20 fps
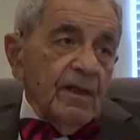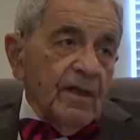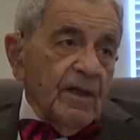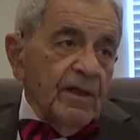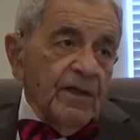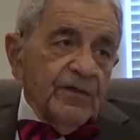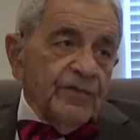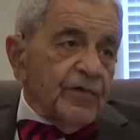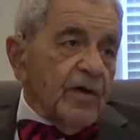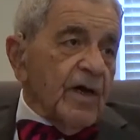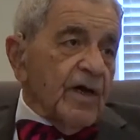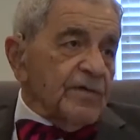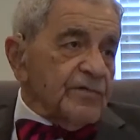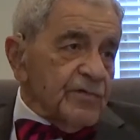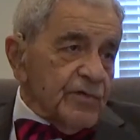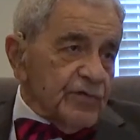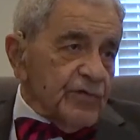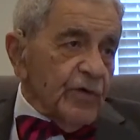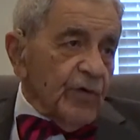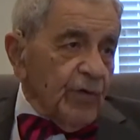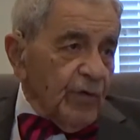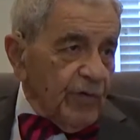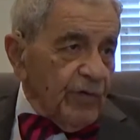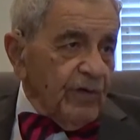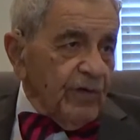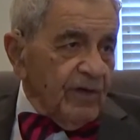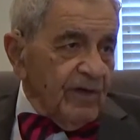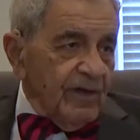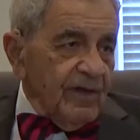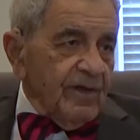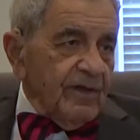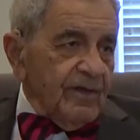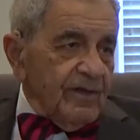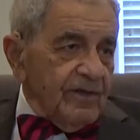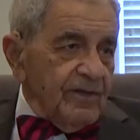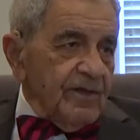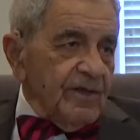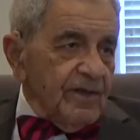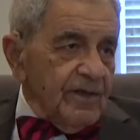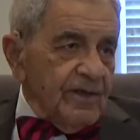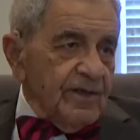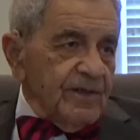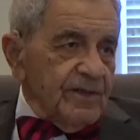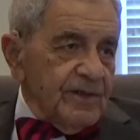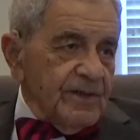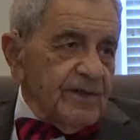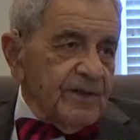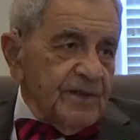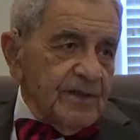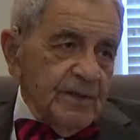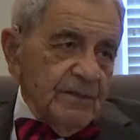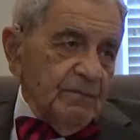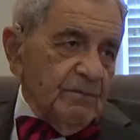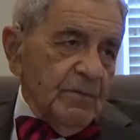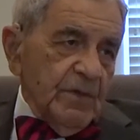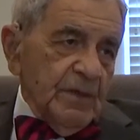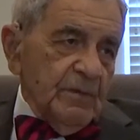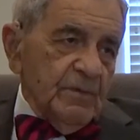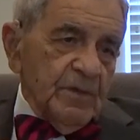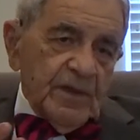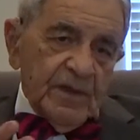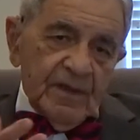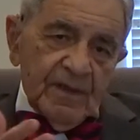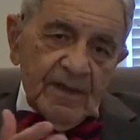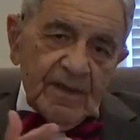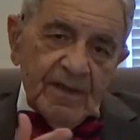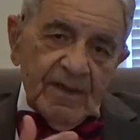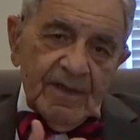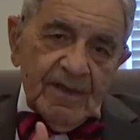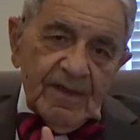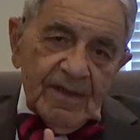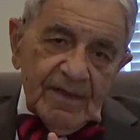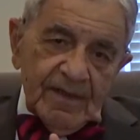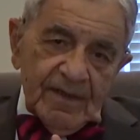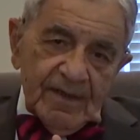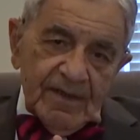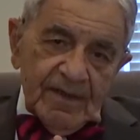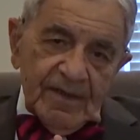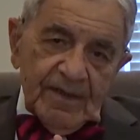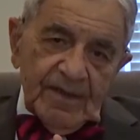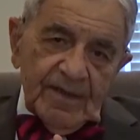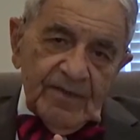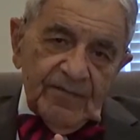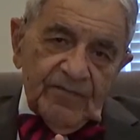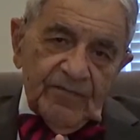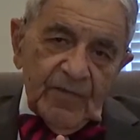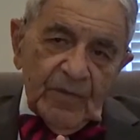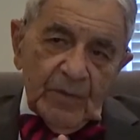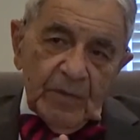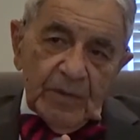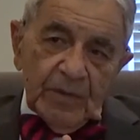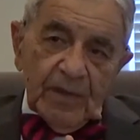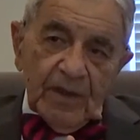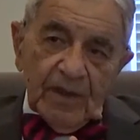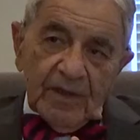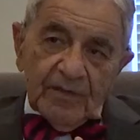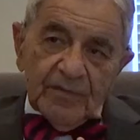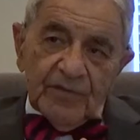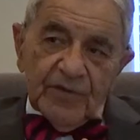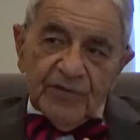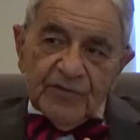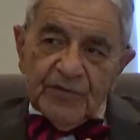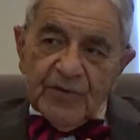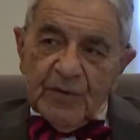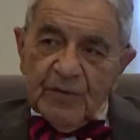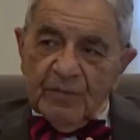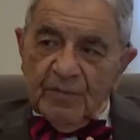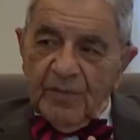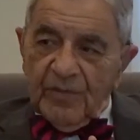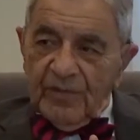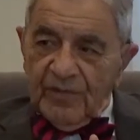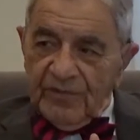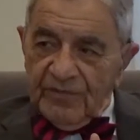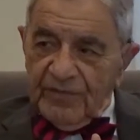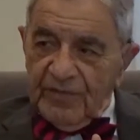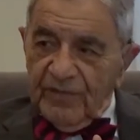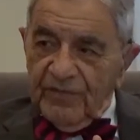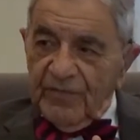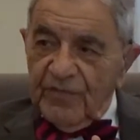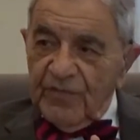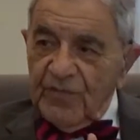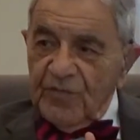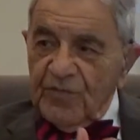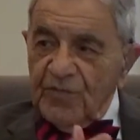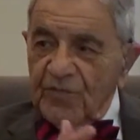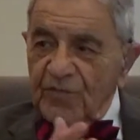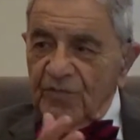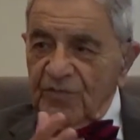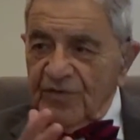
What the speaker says: Each has his own system, maybe from an architectural point of view.